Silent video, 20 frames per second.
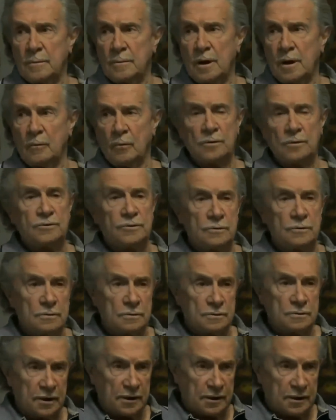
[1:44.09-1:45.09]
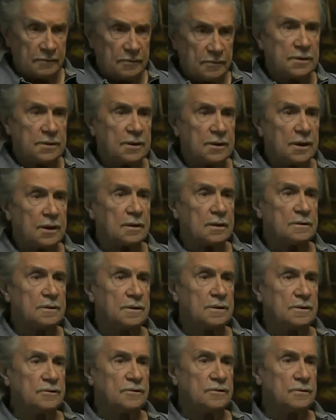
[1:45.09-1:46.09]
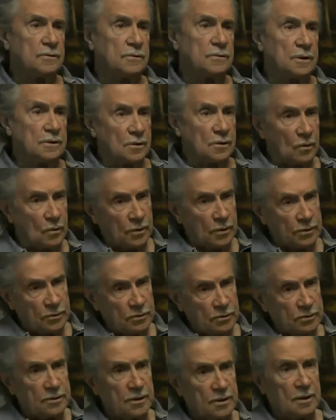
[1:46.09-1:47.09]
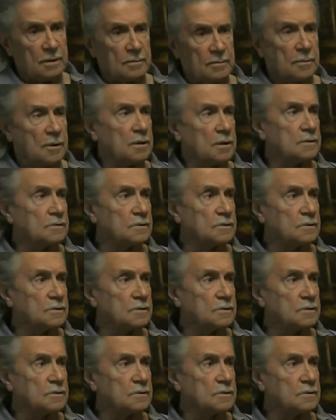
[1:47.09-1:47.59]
I want you to take everything I can teach you and go in your time